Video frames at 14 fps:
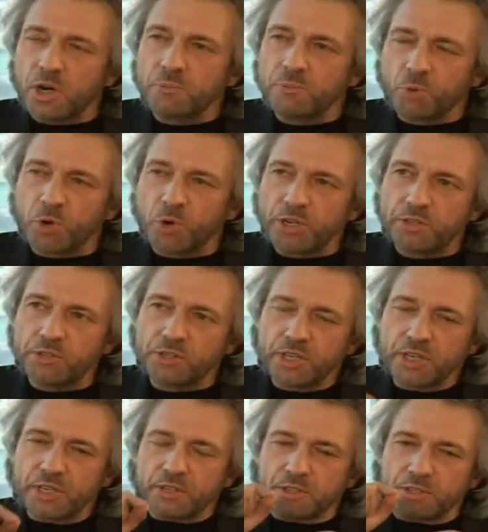hard-pressed
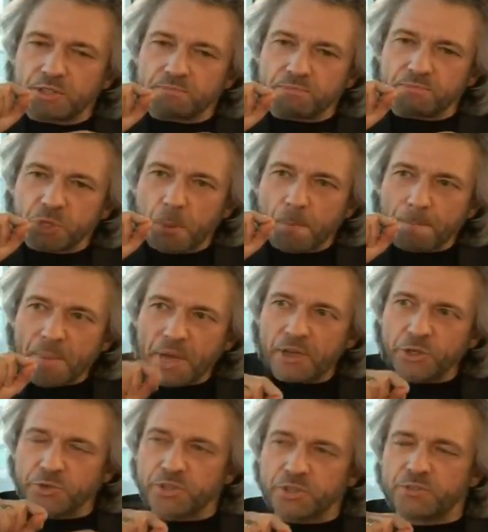to, to
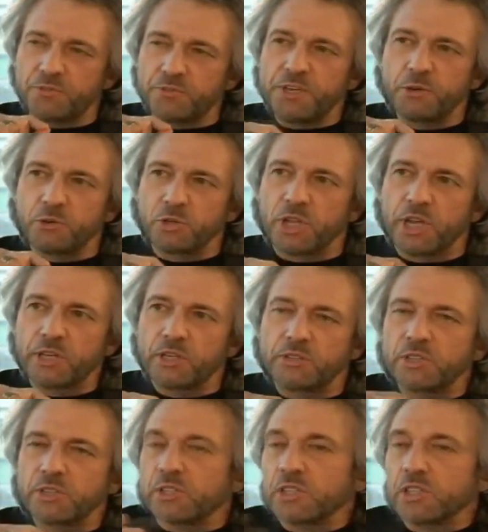measure this field, like
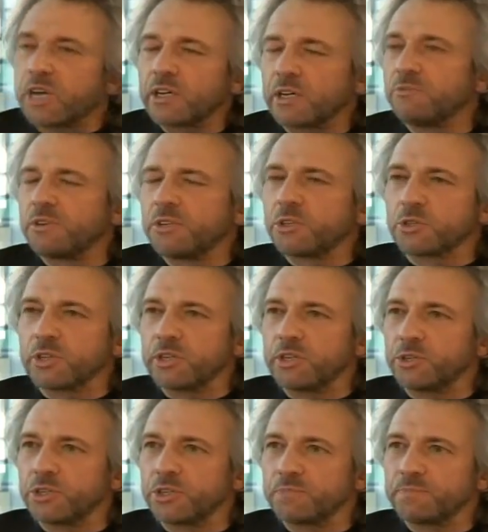it's, it's a non-conventional
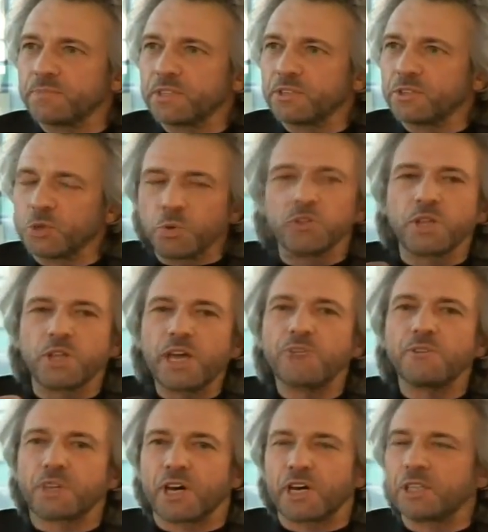energy. So we don't
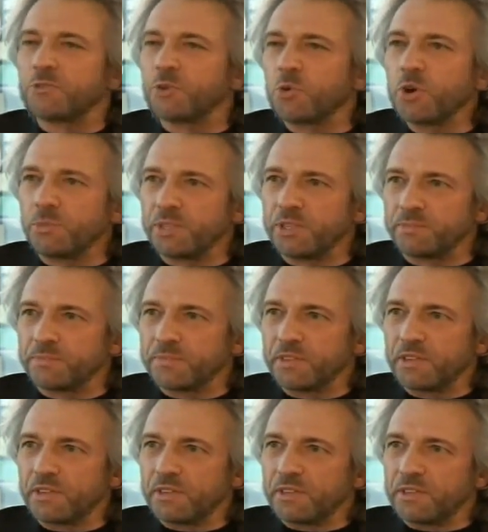have the kind of equipment
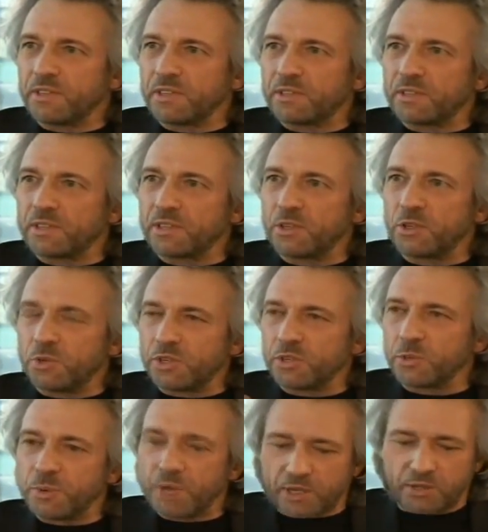that uh, you would
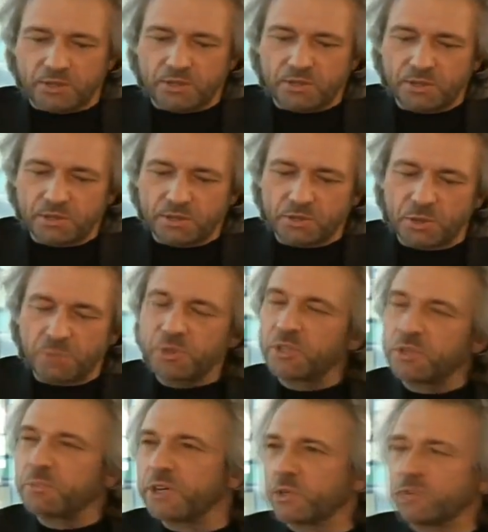expect to, to
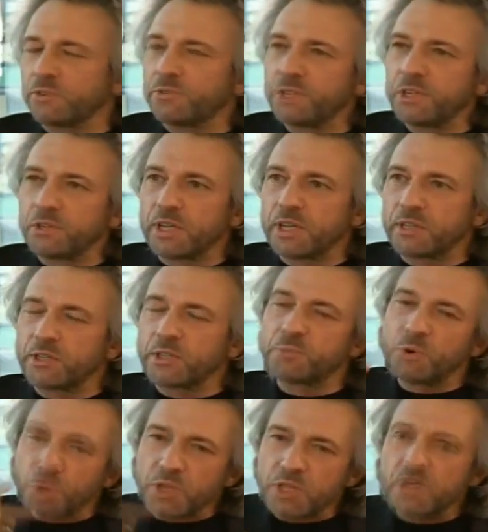typically measure a field like this,
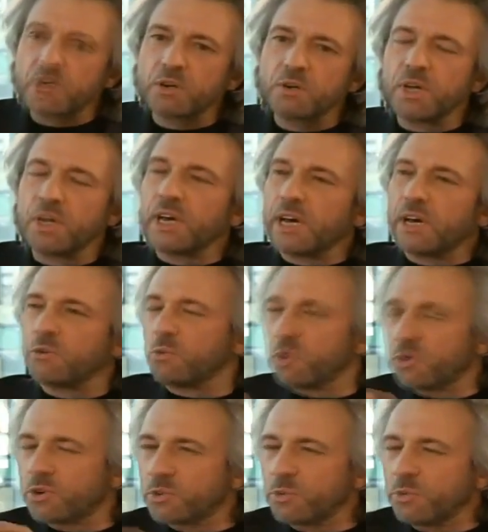but we know how it
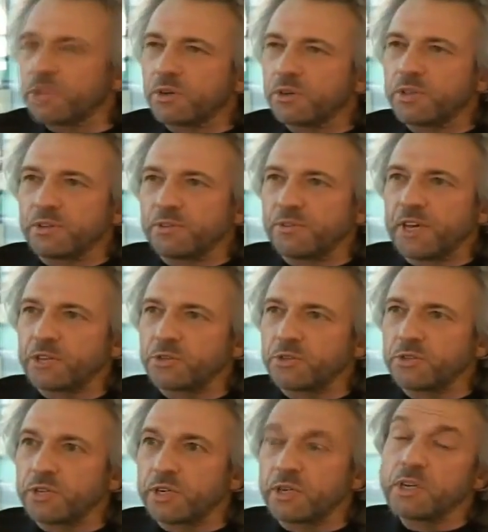works and we know the effects are
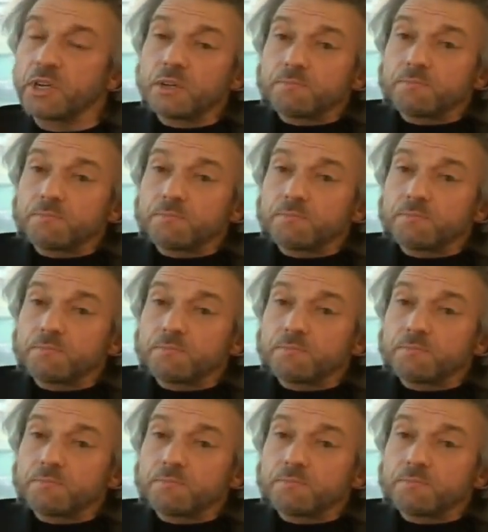there.